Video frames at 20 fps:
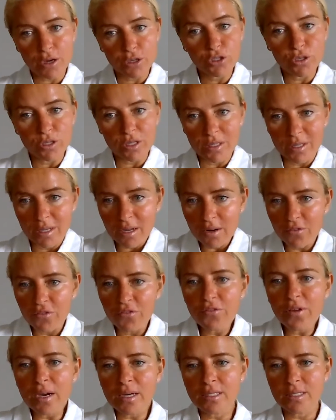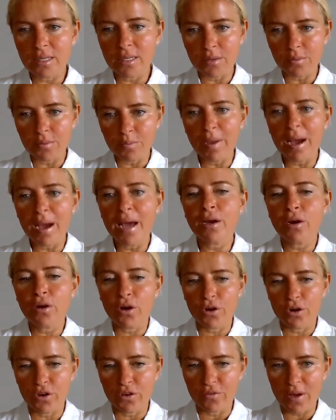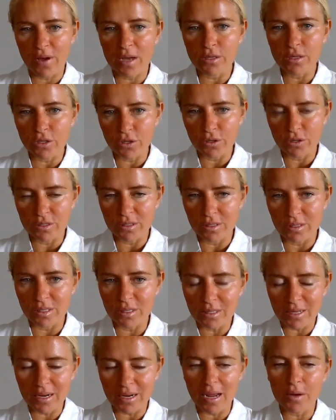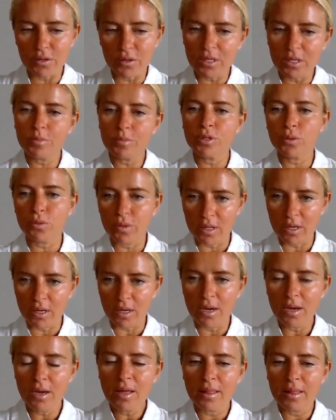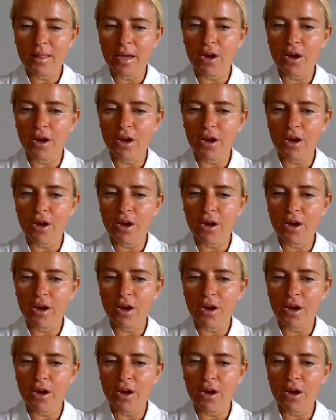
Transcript: actually get affected by cardiovascular disease and how subsequently